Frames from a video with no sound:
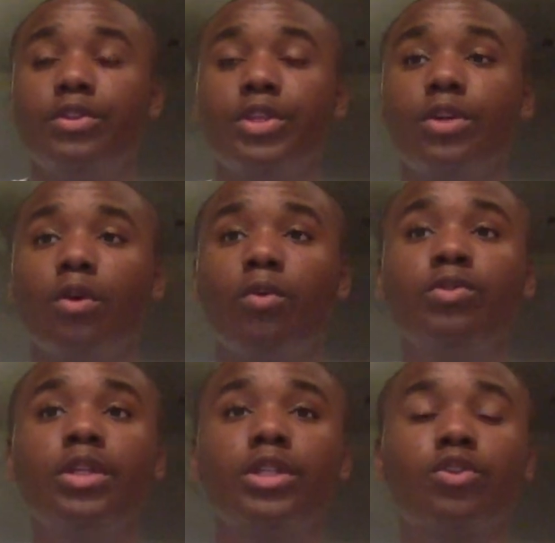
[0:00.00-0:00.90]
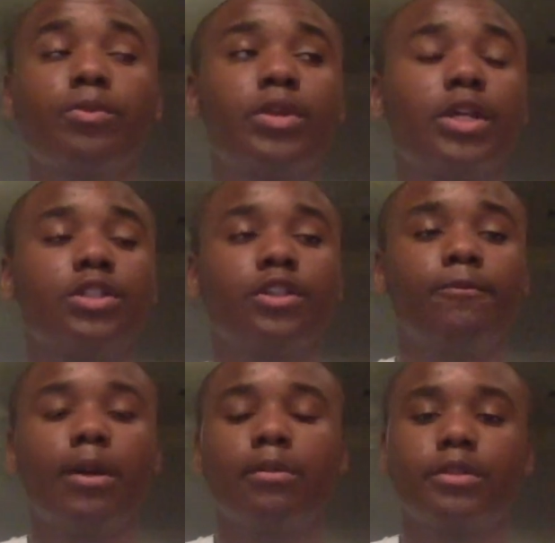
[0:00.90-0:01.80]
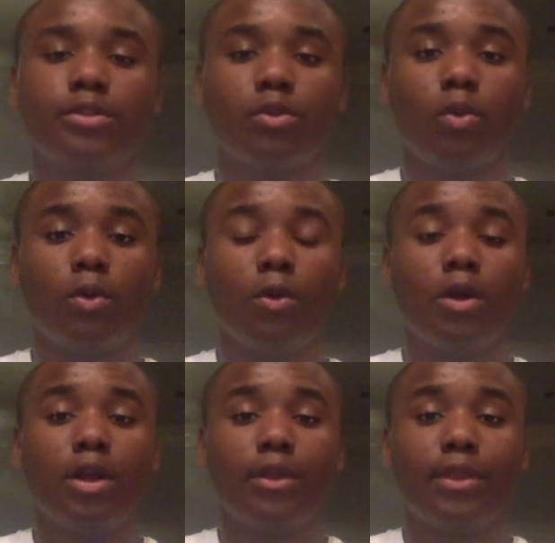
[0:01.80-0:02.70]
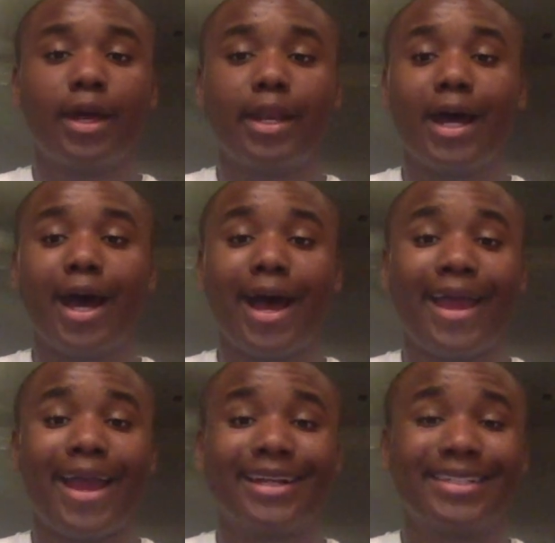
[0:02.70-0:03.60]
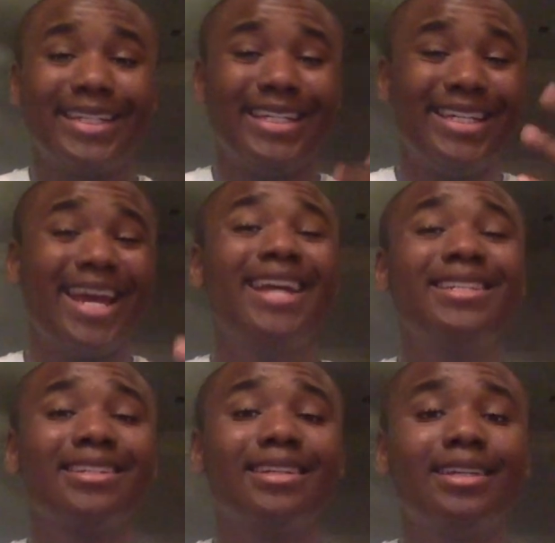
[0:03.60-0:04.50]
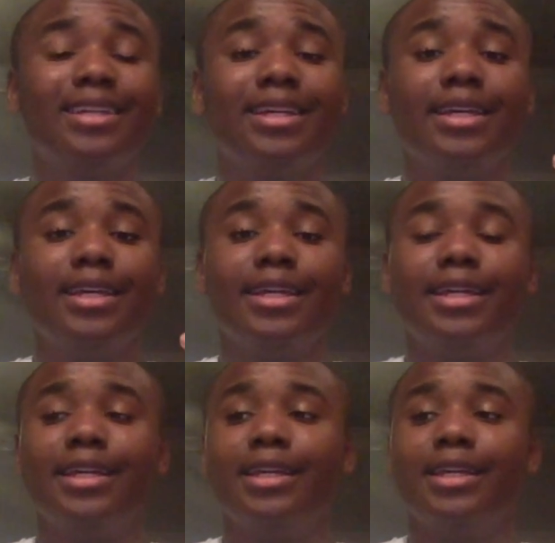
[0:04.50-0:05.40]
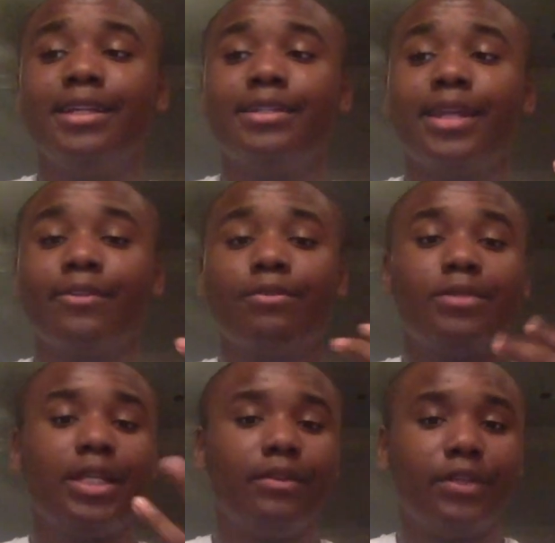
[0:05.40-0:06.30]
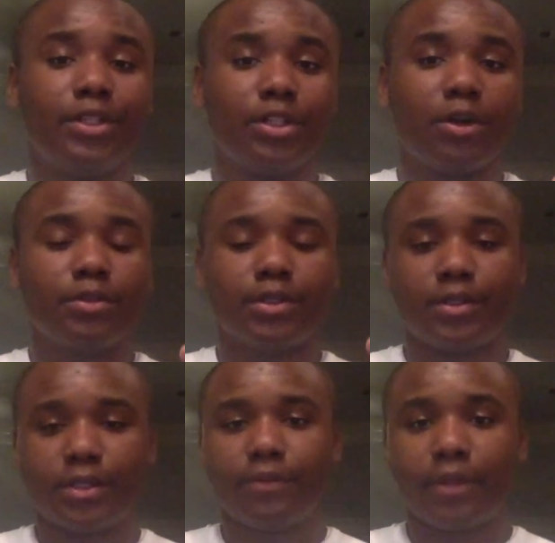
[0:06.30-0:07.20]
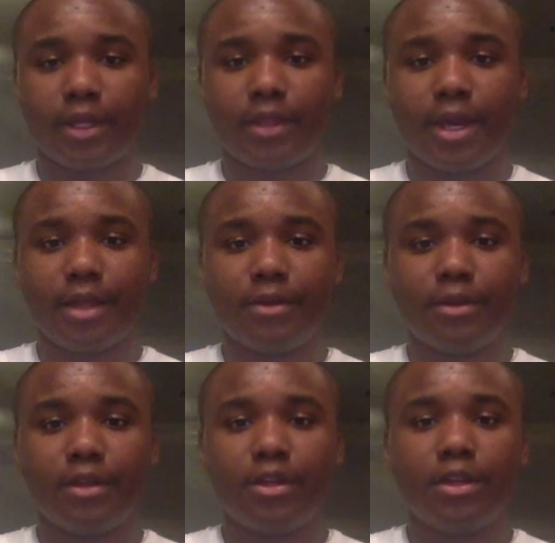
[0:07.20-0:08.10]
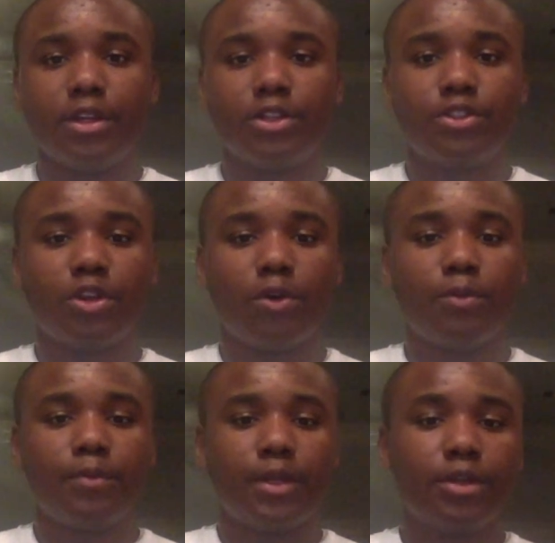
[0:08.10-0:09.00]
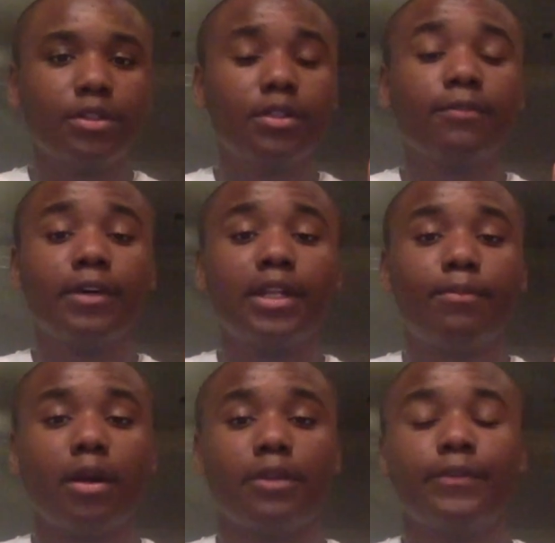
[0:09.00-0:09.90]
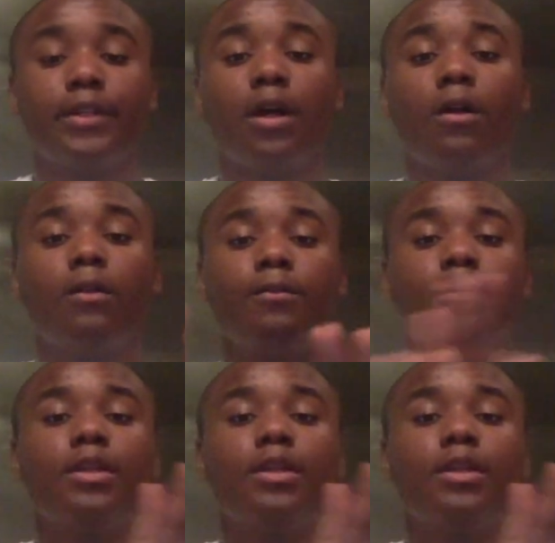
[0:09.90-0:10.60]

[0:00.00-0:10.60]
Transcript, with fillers: the only interpretations of public school that I actually get is like from TV shows and stuff like that. So here's the funny part of it all.